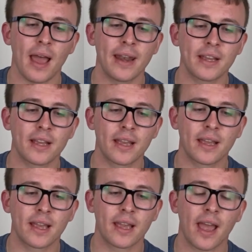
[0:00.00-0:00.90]
and it
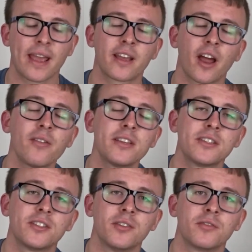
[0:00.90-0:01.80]

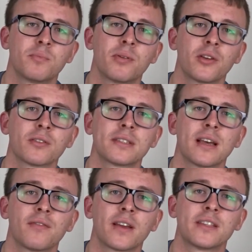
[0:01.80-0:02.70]
encourages you to put
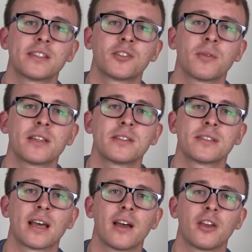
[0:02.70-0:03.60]
yourself in
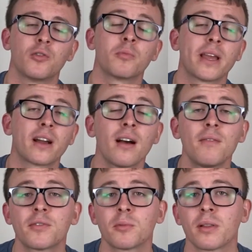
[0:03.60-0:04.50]
situations that you'll be
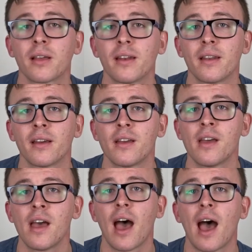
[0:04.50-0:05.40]
uncomfortable in,
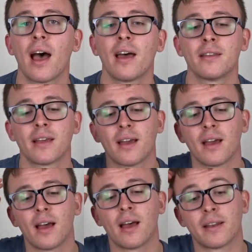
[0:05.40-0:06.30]

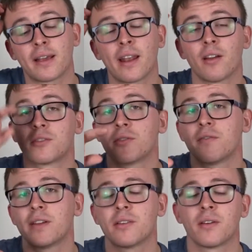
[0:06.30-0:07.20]
And again, I'll do a
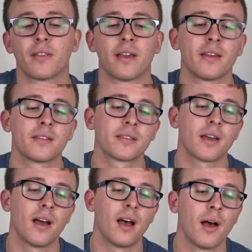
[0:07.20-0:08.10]
video on this.
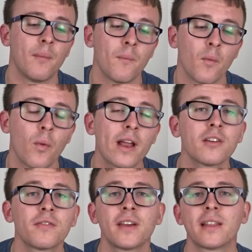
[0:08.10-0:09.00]
When
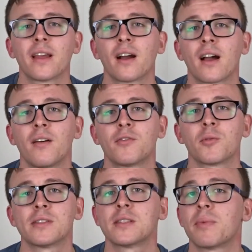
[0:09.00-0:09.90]
you're feeling
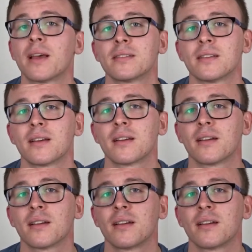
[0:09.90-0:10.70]
uncomfortable, it's the best thing.